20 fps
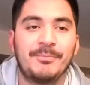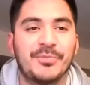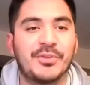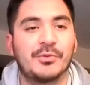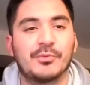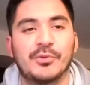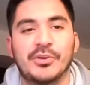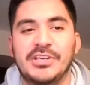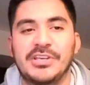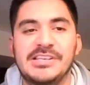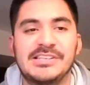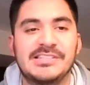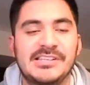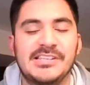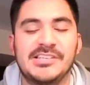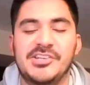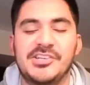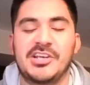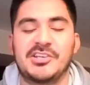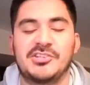The rookie
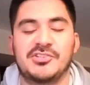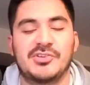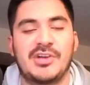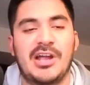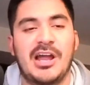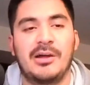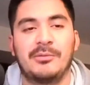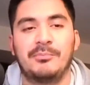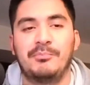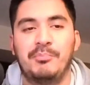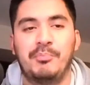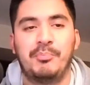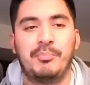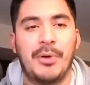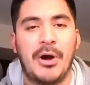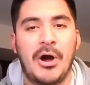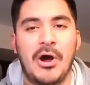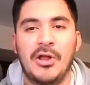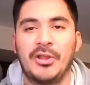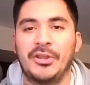CJ Stroud
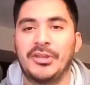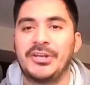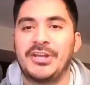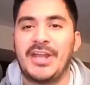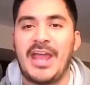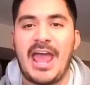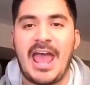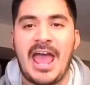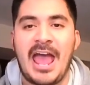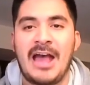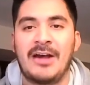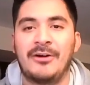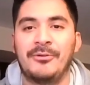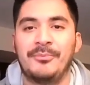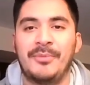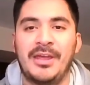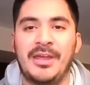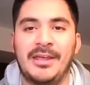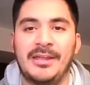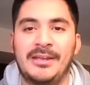balling
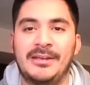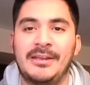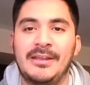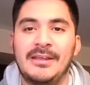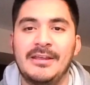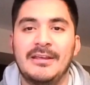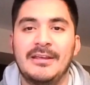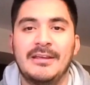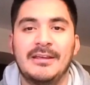out, man.